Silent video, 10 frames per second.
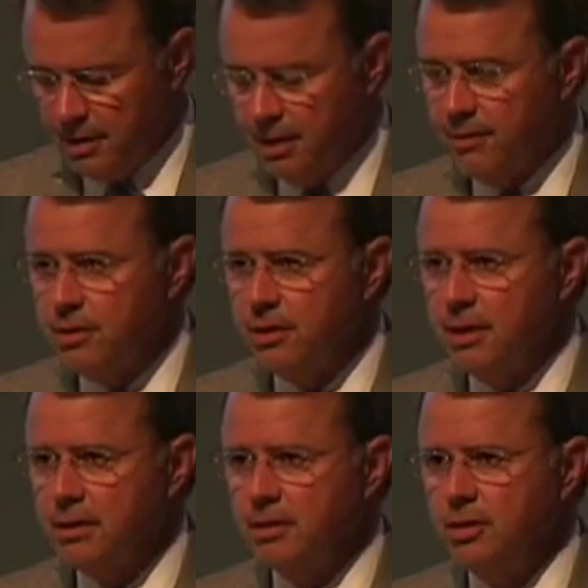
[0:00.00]
they never
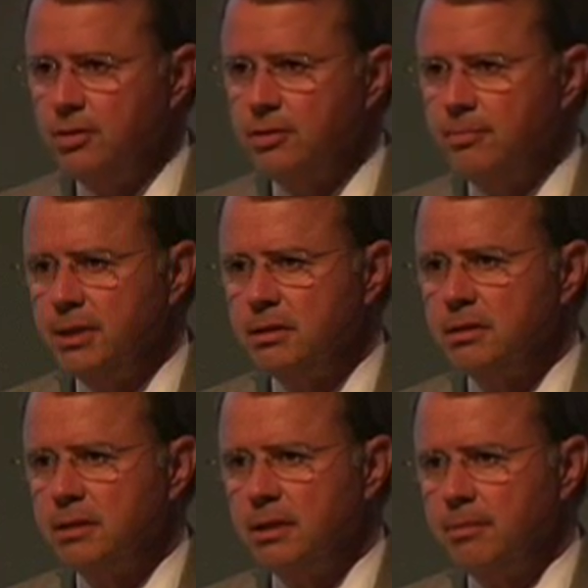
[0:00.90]
could get the news of
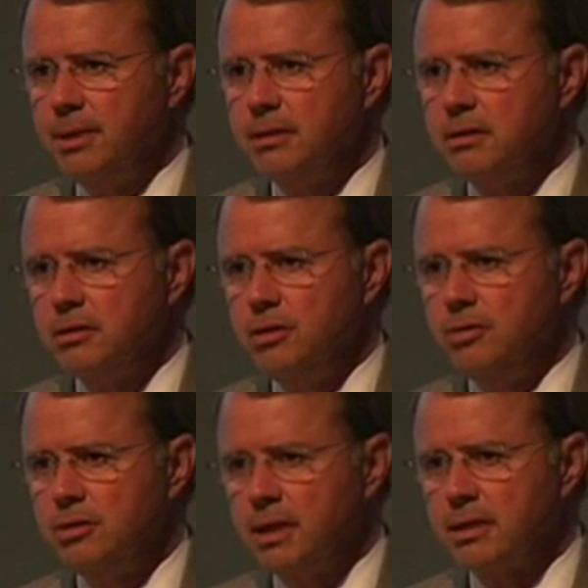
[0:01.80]
business in the business
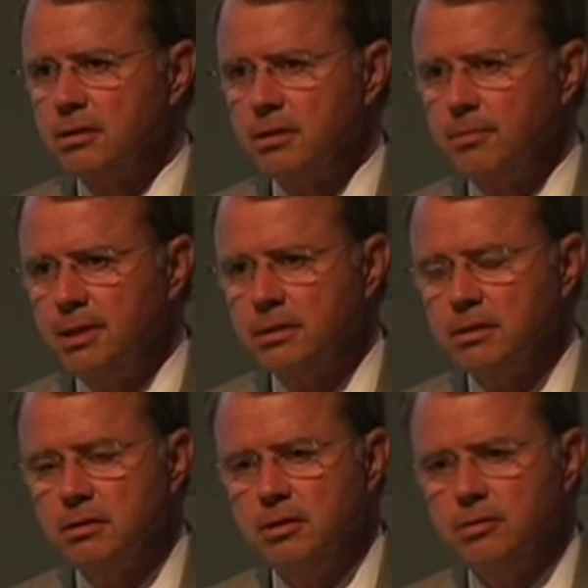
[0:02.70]
news section of the
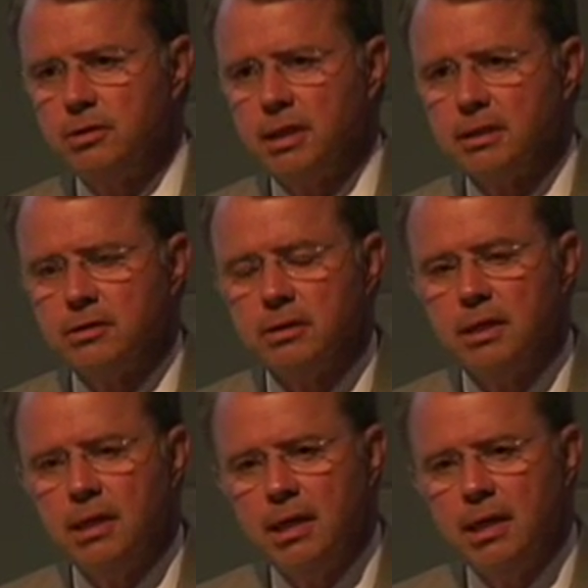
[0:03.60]
business news section.